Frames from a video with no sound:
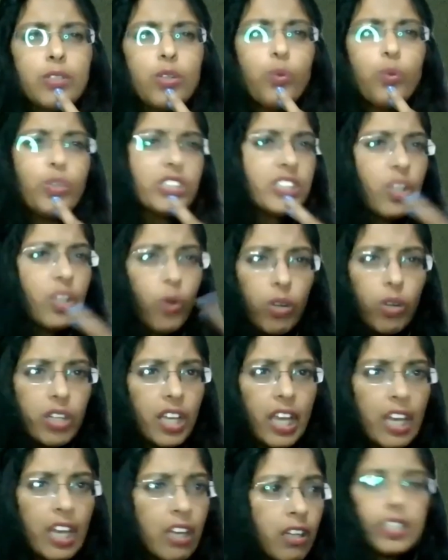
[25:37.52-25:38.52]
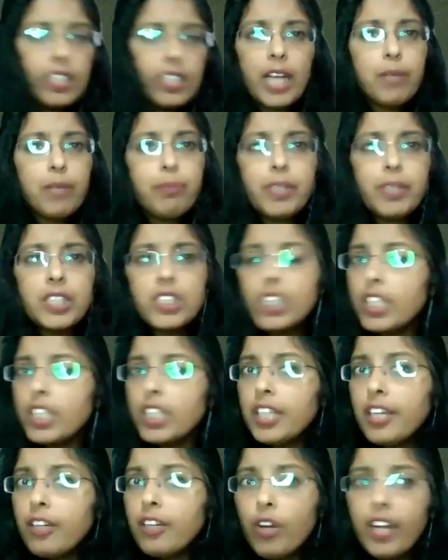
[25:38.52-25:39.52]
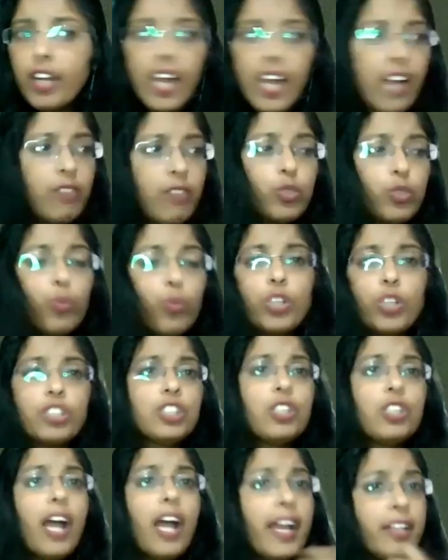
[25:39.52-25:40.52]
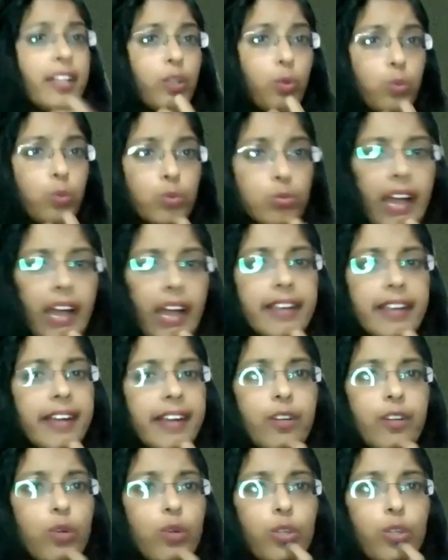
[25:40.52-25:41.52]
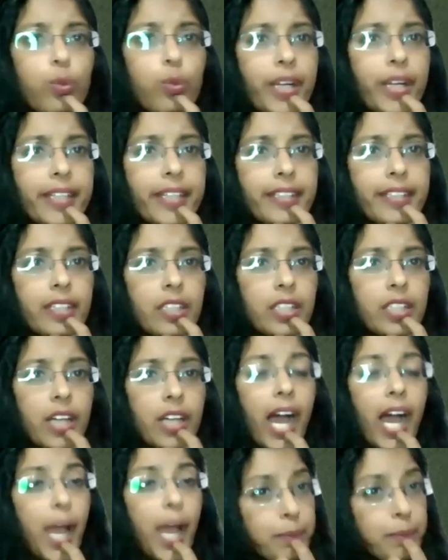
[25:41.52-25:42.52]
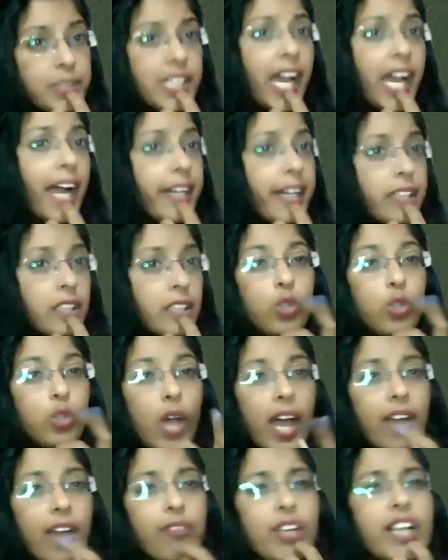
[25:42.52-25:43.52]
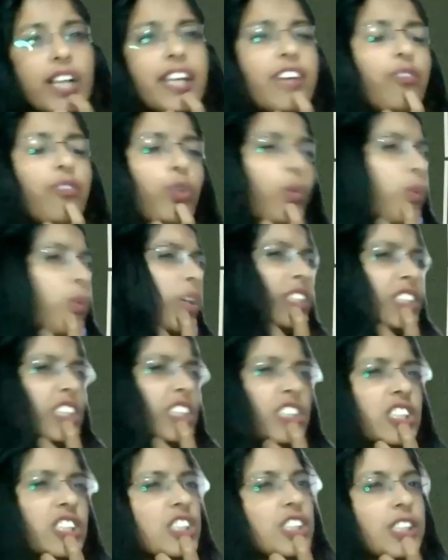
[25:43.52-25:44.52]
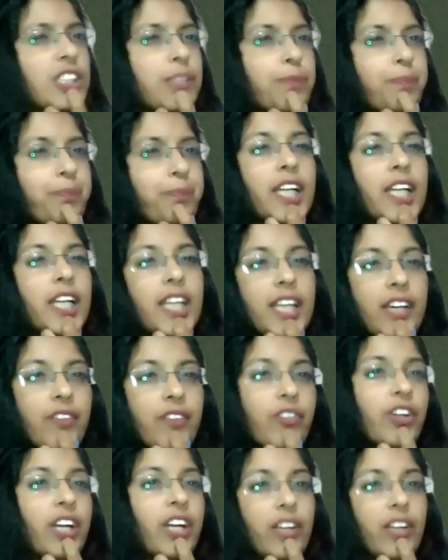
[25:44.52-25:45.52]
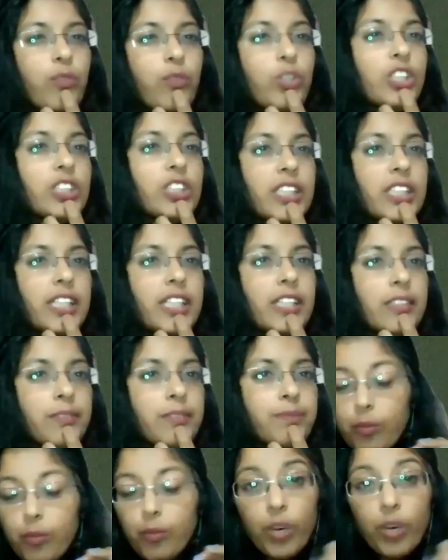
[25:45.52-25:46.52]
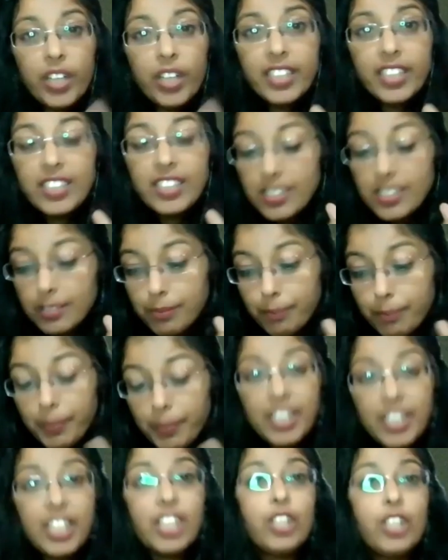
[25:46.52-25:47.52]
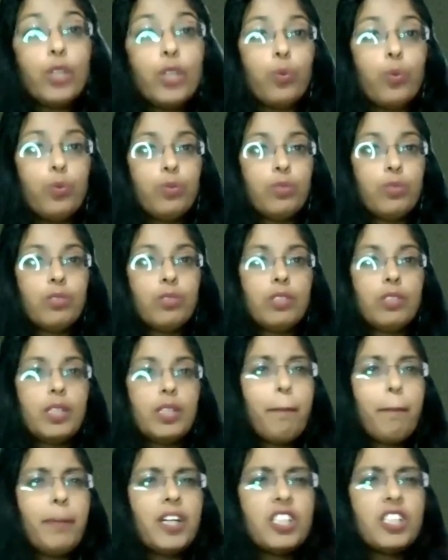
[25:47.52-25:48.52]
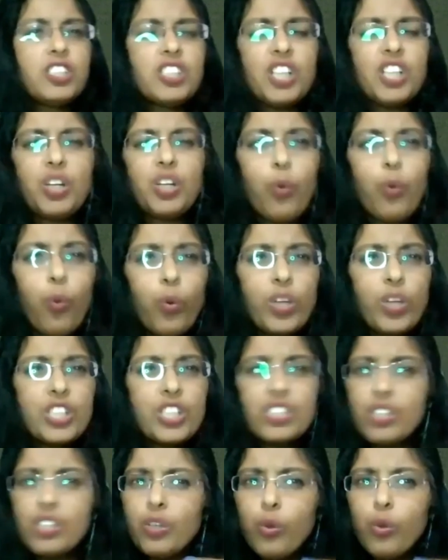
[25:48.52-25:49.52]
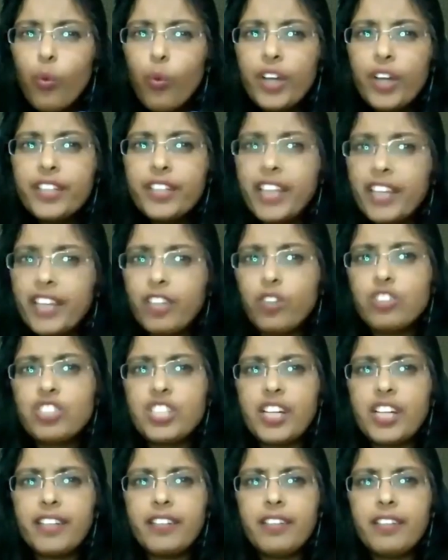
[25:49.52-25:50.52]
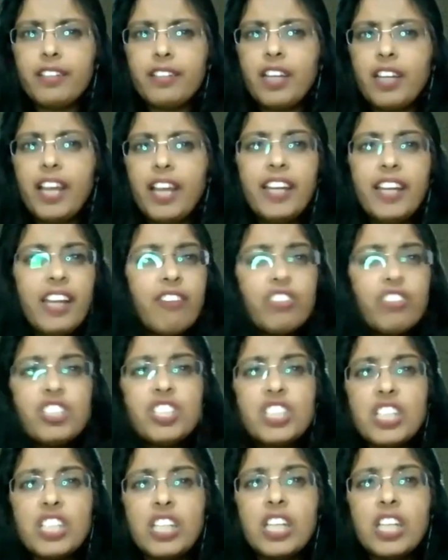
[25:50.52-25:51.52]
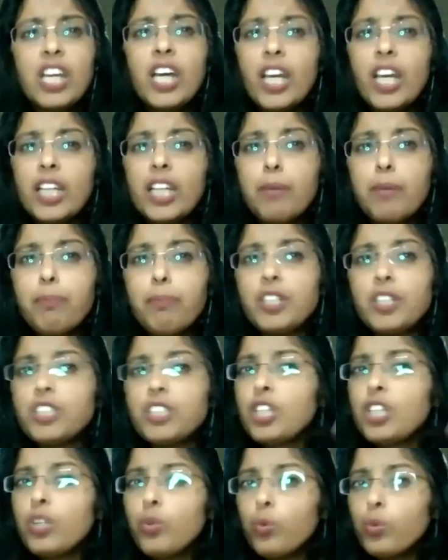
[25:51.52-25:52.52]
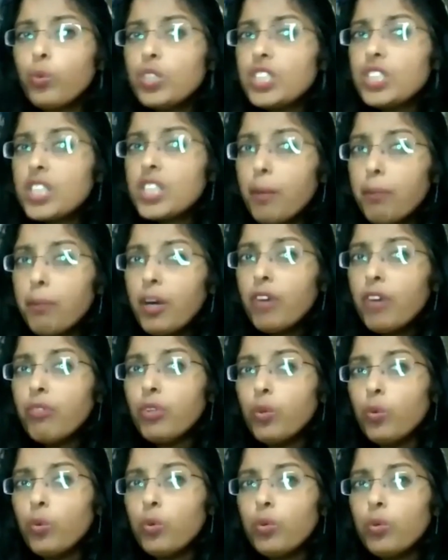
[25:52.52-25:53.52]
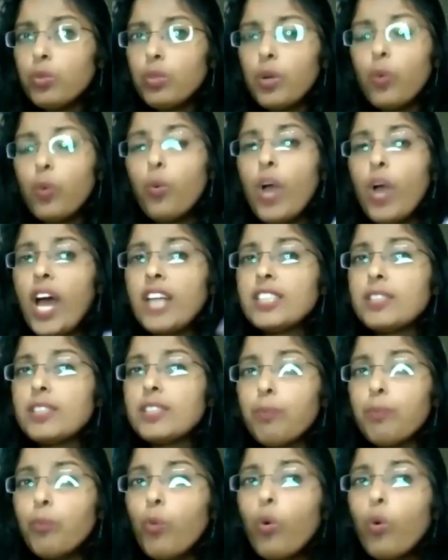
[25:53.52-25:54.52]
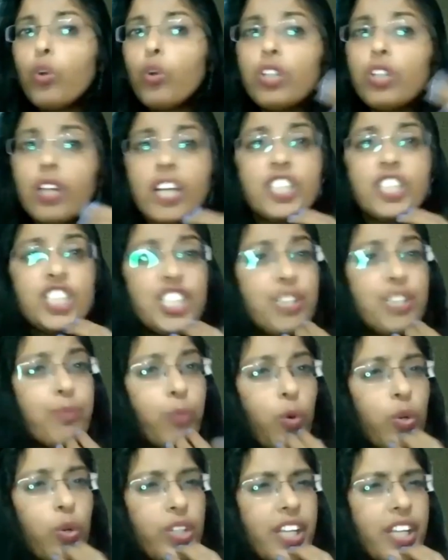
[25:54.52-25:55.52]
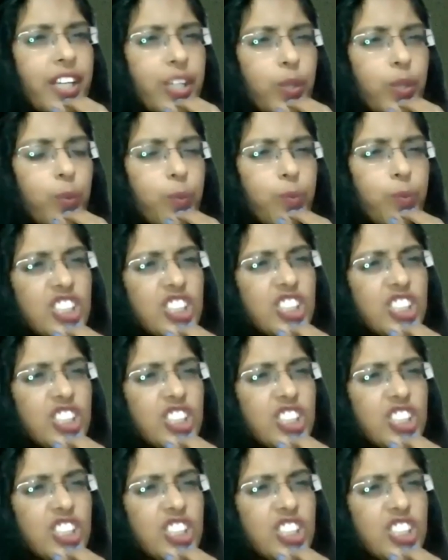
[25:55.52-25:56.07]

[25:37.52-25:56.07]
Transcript: You will say, okay, that person did not have, so what should I do? I cannot do anything. I am sad. So I will give you one suggestion. Never ever see what is beneath you, the person who is lower than your standard, and never see the person who is above you, who has more achieved more than you.